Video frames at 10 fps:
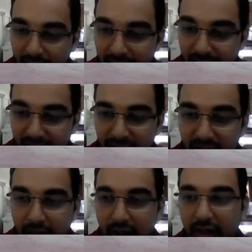is very
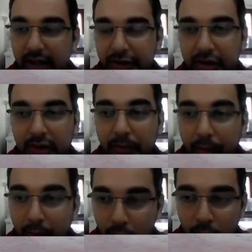very large
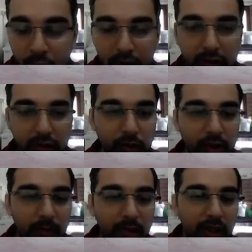compared to the
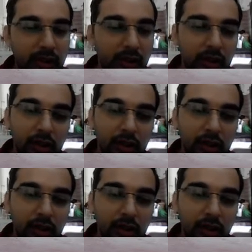sodium ion,